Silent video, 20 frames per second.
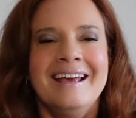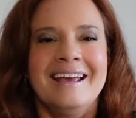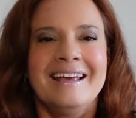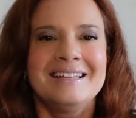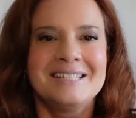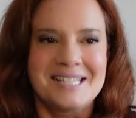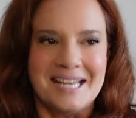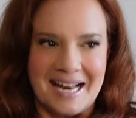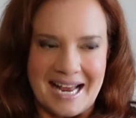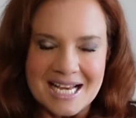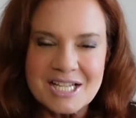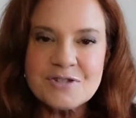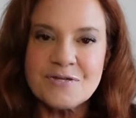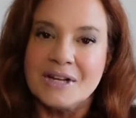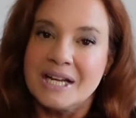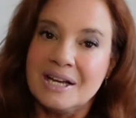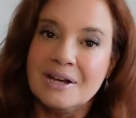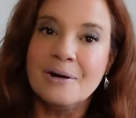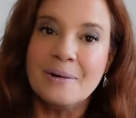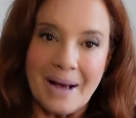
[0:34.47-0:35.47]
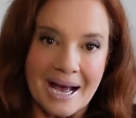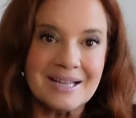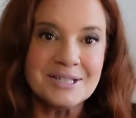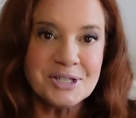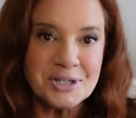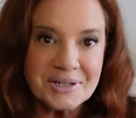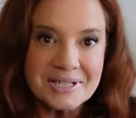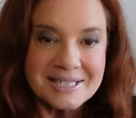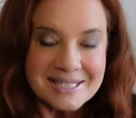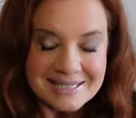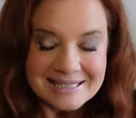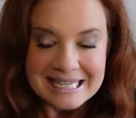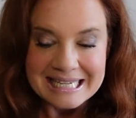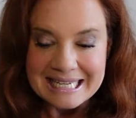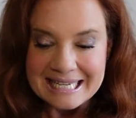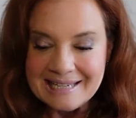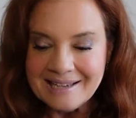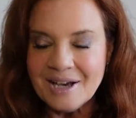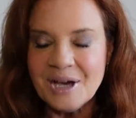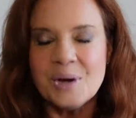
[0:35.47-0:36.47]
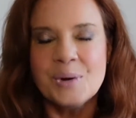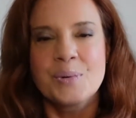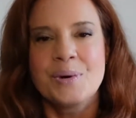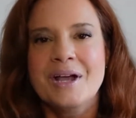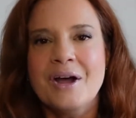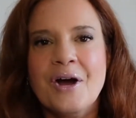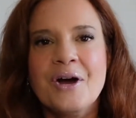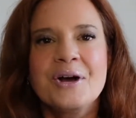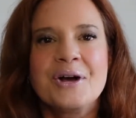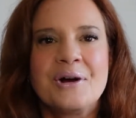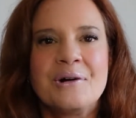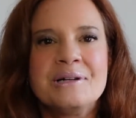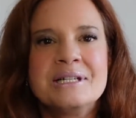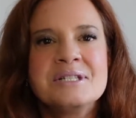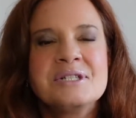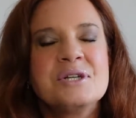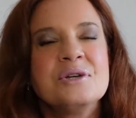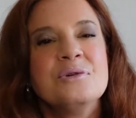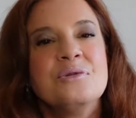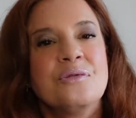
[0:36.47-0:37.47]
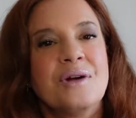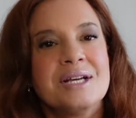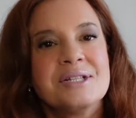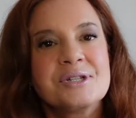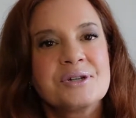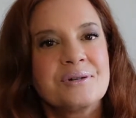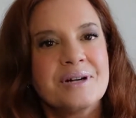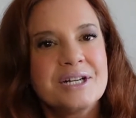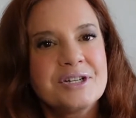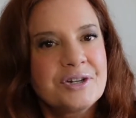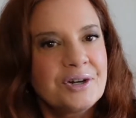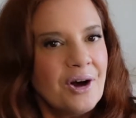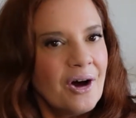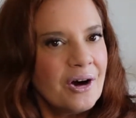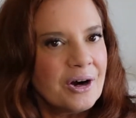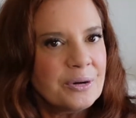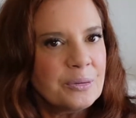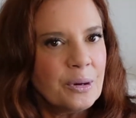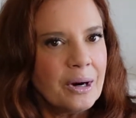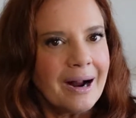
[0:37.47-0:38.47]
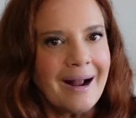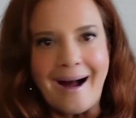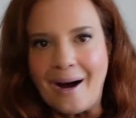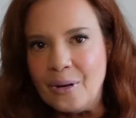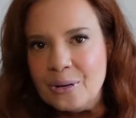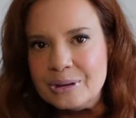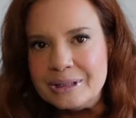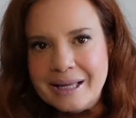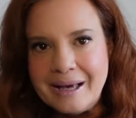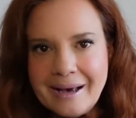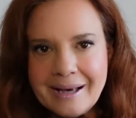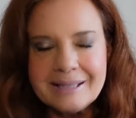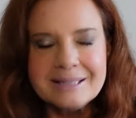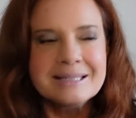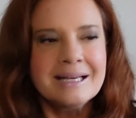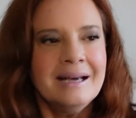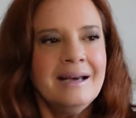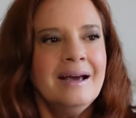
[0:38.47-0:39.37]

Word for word: In today's video, as you can see, we are going to Restoration Hardware Outlet.